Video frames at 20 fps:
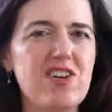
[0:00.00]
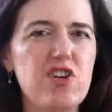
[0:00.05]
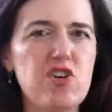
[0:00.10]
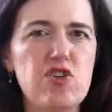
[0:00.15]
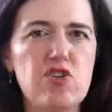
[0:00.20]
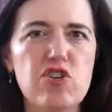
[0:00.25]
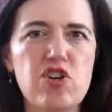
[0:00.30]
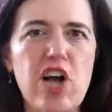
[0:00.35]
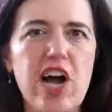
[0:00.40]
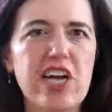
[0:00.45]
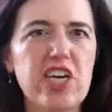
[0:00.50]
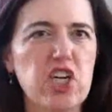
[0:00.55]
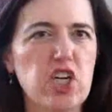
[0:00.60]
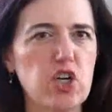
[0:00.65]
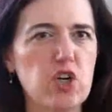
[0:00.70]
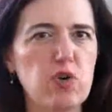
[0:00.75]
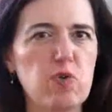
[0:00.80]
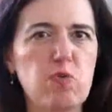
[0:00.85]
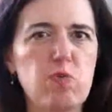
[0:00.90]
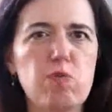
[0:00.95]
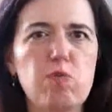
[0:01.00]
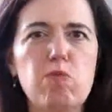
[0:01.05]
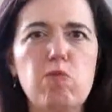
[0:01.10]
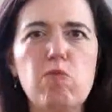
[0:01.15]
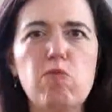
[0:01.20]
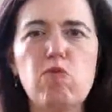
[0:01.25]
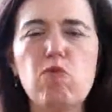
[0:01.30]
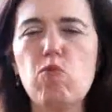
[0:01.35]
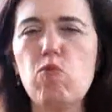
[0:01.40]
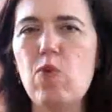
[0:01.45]
you're not sure
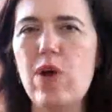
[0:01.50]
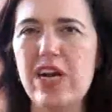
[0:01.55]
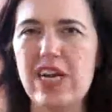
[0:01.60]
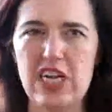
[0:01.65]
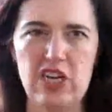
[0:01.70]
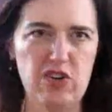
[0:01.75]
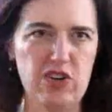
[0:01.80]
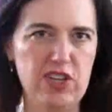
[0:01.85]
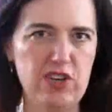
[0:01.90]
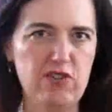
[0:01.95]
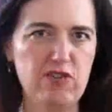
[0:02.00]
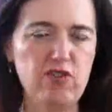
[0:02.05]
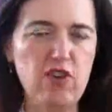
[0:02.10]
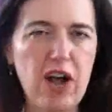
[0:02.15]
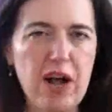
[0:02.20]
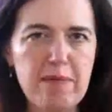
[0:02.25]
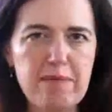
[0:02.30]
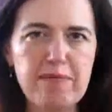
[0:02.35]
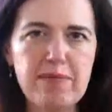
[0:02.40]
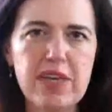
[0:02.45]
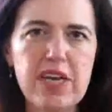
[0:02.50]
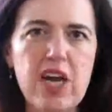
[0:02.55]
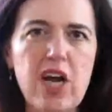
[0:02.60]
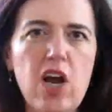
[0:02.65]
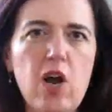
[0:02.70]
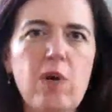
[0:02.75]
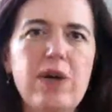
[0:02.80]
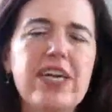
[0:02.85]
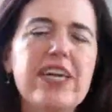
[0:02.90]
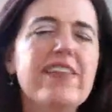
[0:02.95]
what country they're from,
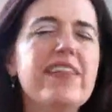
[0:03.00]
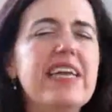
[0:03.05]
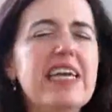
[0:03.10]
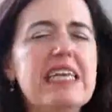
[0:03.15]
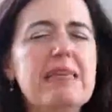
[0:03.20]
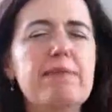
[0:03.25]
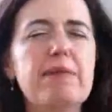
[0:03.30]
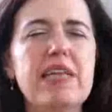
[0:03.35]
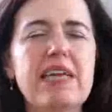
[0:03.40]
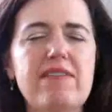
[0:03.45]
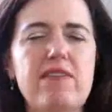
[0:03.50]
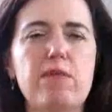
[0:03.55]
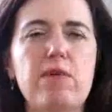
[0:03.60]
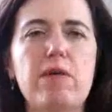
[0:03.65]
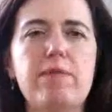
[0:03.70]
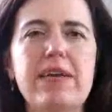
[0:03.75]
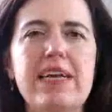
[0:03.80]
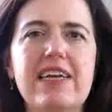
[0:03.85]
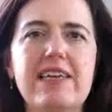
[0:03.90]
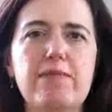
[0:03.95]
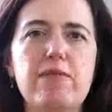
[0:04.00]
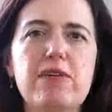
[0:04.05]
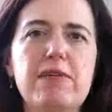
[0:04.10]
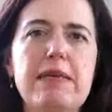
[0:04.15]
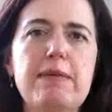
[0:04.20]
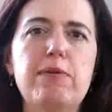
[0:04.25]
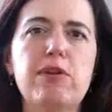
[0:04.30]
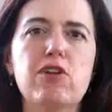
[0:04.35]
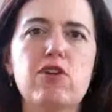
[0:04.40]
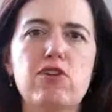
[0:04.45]
which I think is believable because most
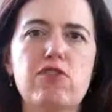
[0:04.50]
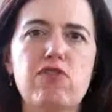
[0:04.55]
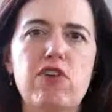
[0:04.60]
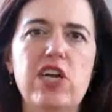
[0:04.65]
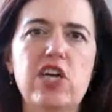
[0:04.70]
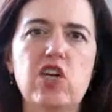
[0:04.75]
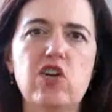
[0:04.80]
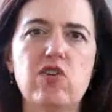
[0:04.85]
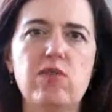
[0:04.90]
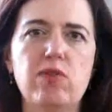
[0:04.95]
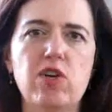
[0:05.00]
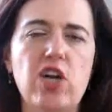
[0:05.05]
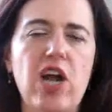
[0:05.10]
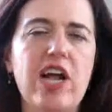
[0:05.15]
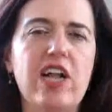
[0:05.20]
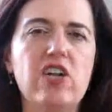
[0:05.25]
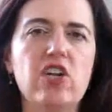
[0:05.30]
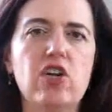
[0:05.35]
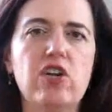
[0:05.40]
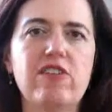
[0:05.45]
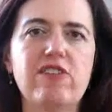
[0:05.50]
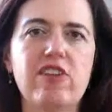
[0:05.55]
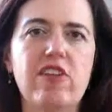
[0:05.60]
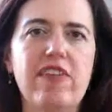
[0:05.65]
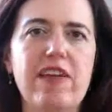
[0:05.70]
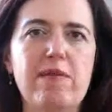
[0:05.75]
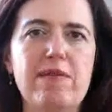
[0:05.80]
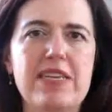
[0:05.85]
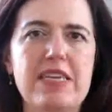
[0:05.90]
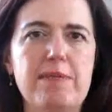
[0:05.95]
people learn French from childhood, so
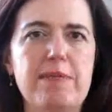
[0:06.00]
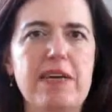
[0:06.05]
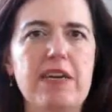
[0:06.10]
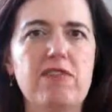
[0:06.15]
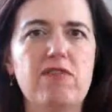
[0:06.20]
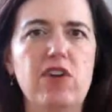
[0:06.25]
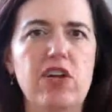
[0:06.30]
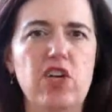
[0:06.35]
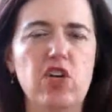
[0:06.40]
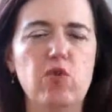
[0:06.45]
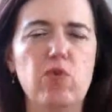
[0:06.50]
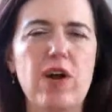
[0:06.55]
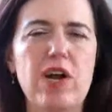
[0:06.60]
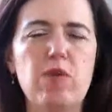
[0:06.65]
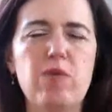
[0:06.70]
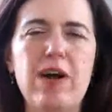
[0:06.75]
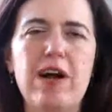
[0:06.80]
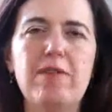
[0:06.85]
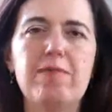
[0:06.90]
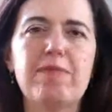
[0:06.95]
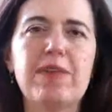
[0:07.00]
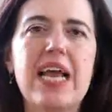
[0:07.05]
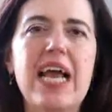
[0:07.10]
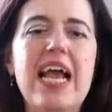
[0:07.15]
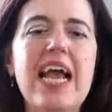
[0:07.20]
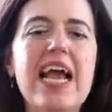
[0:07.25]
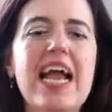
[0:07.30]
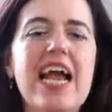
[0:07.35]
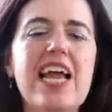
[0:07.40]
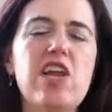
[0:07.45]
they would speak French quite well.
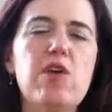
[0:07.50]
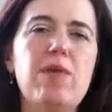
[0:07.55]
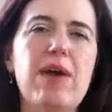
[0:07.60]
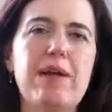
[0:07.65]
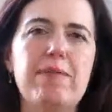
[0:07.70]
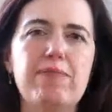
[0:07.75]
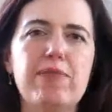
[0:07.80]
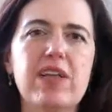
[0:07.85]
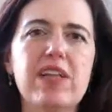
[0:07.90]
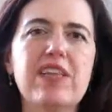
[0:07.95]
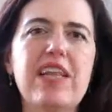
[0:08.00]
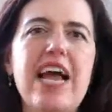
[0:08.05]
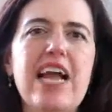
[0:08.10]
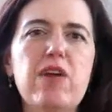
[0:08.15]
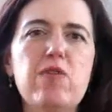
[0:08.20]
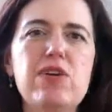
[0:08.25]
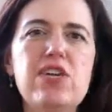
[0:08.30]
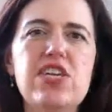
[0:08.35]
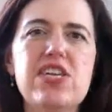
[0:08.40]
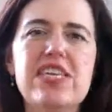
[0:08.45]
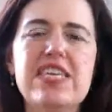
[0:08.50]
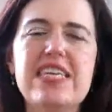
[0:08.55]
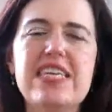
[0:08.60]
Anyway, the language is